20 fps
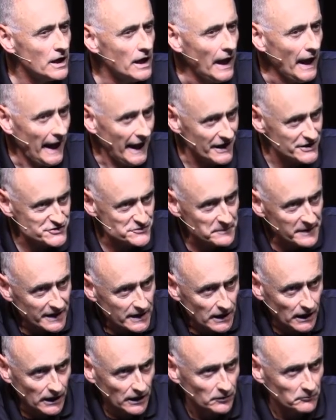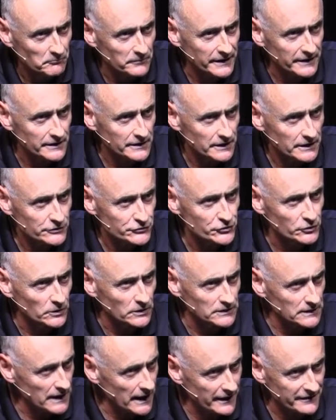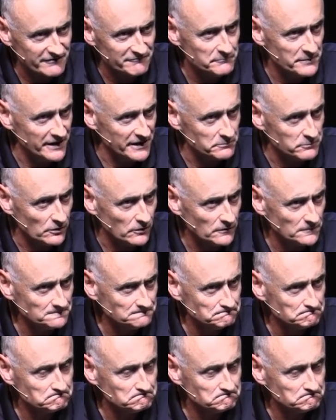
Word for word: has become to a lot of people